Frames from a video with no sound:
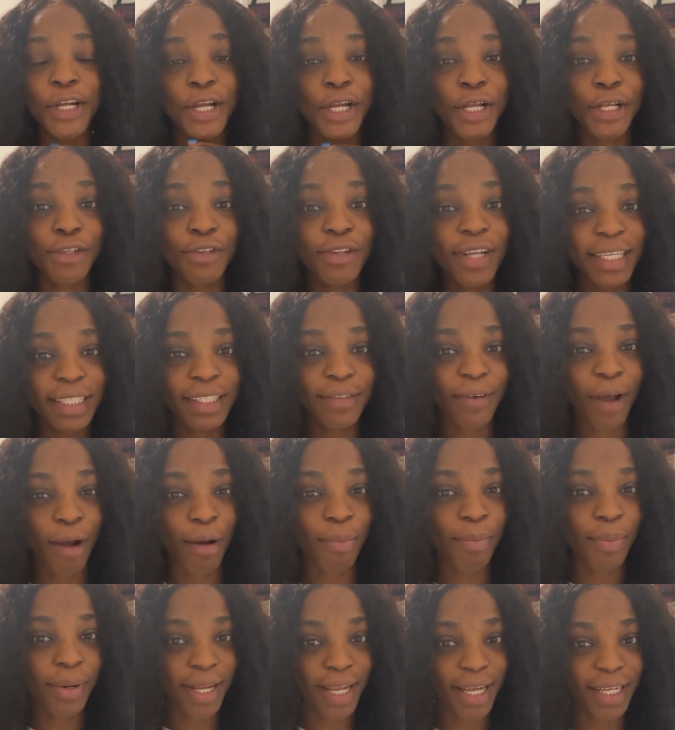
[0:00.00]
It's not as if I
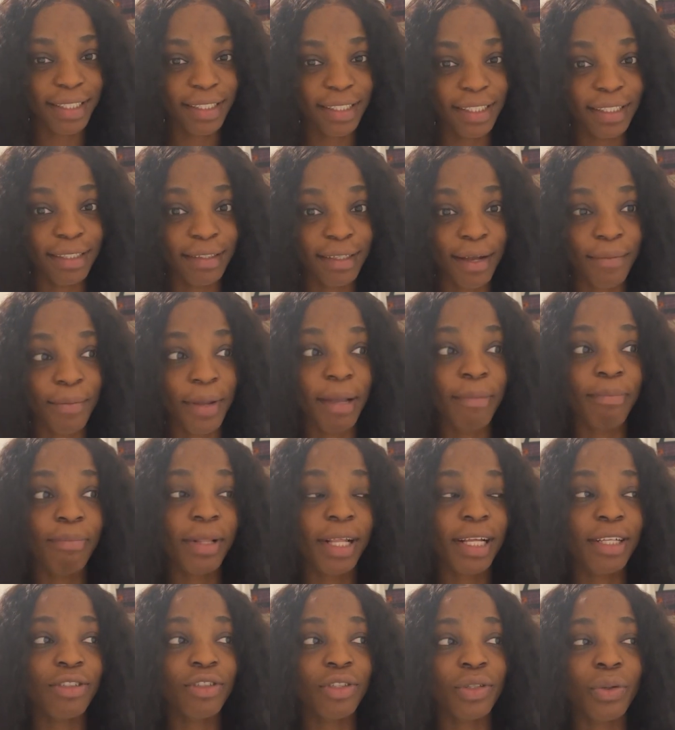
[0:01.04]
planned it. I might
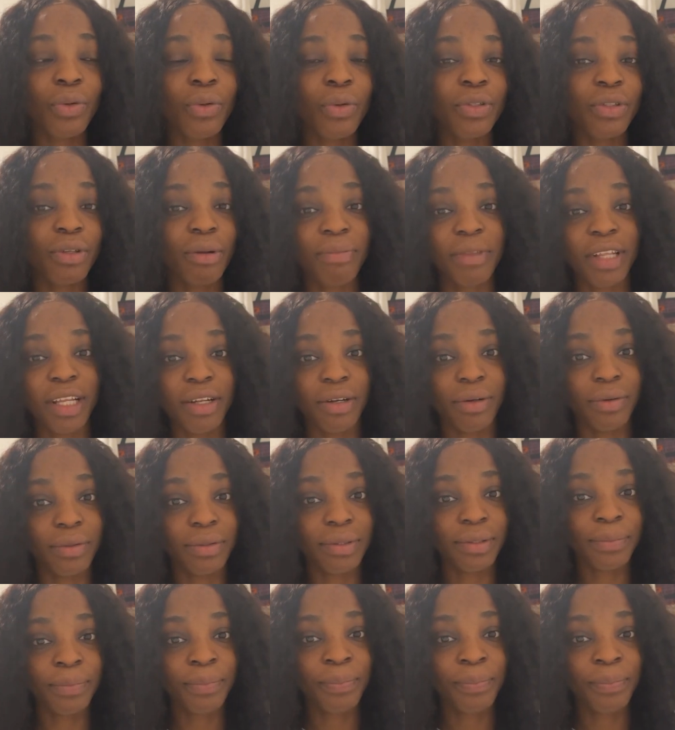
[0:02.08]
plan to cook something else,